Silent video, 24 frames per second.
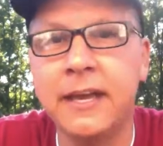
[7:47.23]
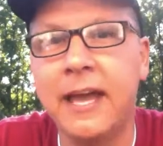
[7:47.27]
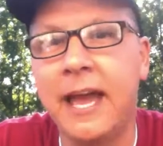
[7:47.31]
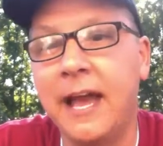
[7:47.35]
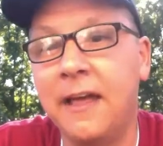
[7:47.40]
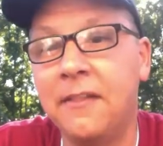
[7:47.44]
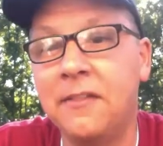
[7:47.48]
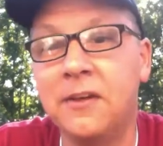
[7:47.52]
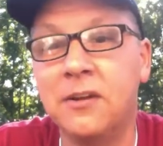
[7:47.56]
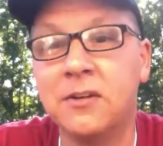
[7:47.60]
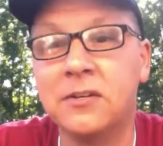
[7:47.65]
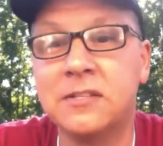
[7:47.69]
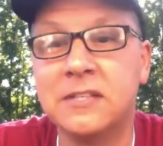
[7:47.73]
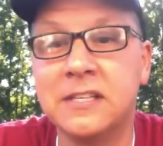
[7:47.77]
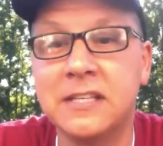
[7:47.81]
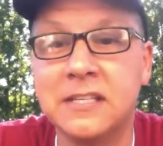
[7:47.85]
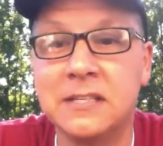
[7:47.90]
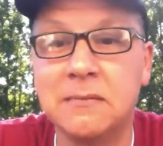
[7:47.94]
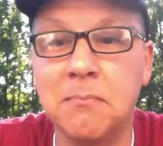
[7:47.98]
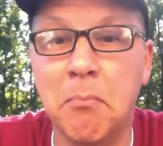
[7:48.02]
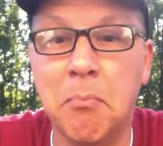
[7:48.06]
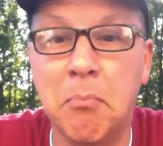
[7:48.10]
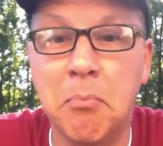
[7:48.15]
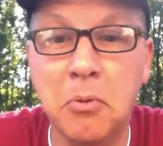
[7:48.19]
and there's
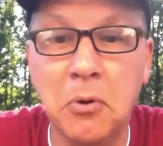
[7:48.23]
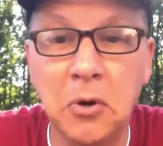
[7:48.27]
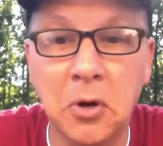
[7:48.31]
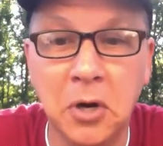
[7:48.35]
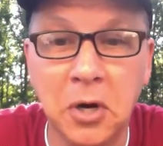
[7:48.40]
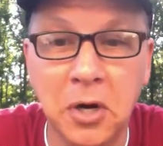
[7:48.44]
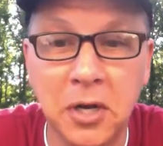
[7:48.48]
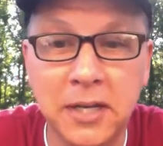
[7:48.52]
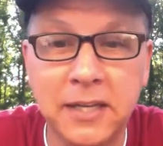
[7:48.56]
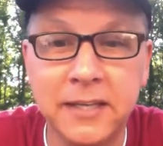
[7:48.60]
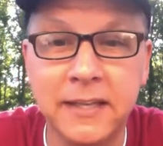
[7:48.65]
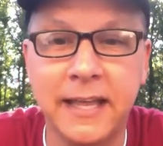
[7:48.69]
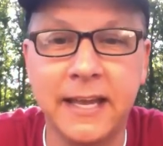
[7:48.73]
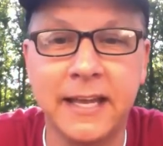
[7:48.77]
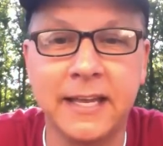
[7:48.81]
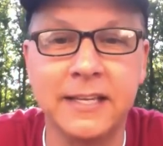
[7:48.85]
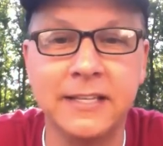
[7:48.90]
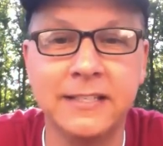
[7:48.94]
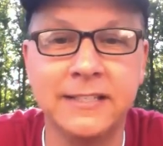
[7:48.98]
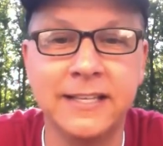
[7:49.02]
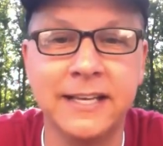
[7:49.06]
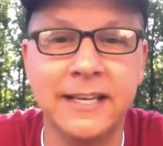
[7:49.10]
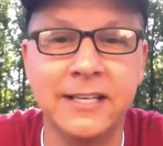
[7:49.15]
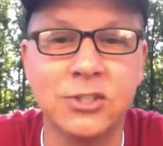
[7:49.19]
this book that
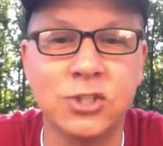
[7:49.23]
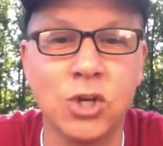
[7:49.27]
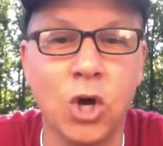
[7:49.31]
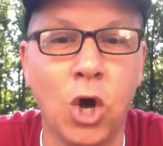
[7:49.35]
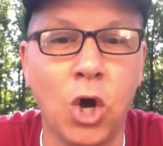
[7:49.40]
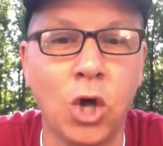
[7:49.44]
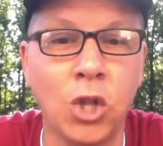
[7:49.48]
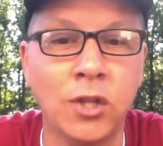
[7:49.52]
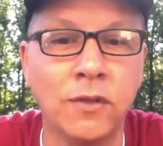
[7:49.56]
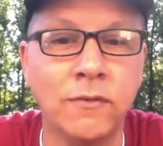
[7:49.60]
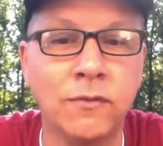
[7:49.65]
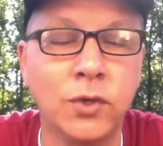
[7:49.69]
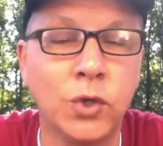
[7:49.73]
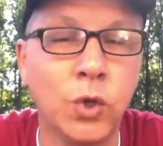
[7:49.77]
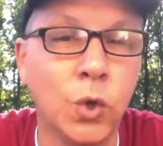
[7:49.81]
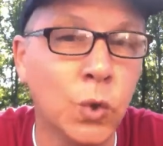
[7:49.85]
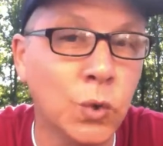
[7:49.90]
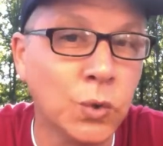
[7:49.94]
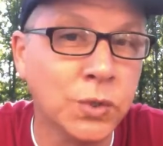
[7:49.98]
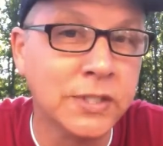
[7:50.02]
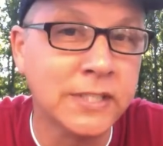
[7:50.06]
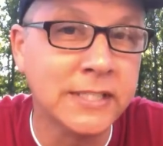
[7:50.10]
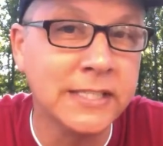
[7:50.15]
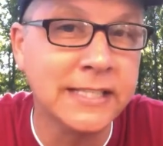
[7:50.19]
contains all of
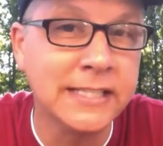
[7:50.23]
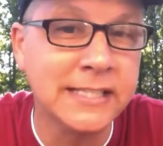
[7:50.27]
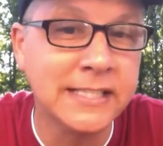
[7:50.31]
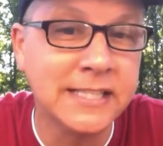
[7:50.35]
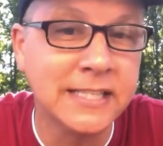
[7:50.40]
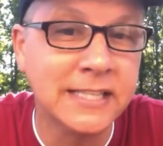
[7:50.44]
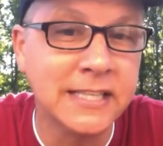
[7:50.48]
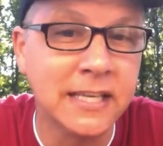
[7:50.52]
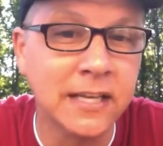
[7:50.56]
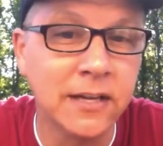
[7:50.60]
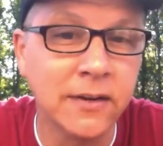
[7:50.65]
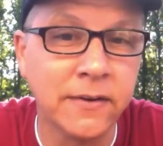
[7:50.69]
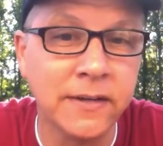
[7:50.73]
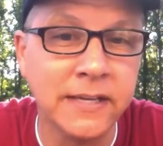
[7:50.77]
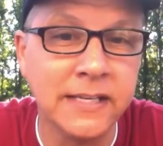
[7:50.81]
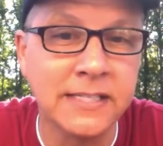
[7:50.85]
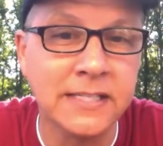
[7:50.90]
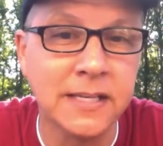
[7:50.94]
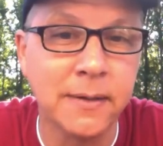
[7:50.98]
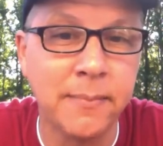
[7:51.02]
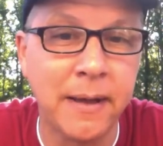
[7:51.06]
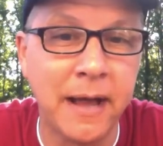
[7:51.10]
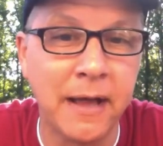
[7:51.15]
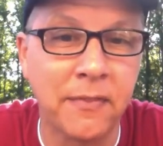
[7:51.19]
Goldstein's
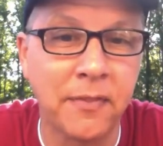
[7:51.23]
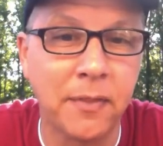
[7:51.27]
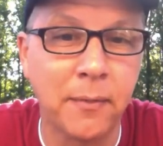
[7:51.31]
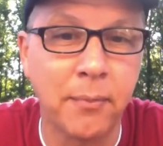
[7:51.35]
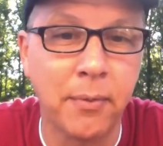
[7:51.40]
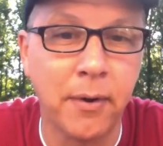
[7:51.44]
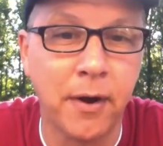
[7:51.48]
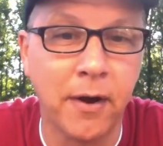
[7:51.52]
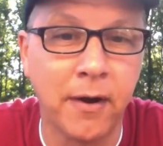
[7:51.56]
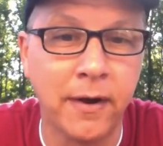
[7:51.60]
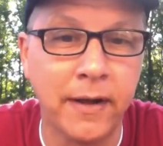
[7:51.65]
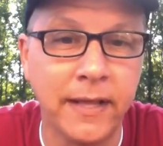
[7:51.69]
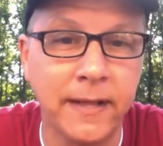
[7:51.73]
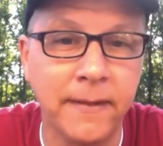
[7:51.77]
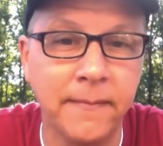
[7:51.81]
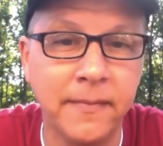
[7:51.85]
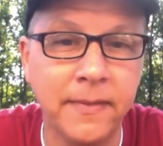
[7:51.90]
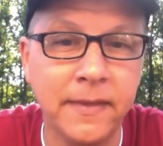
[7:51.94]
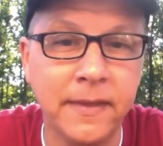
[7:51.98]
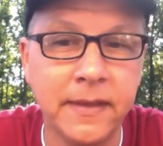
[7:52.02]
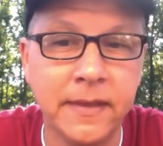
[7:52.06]
theories about the party.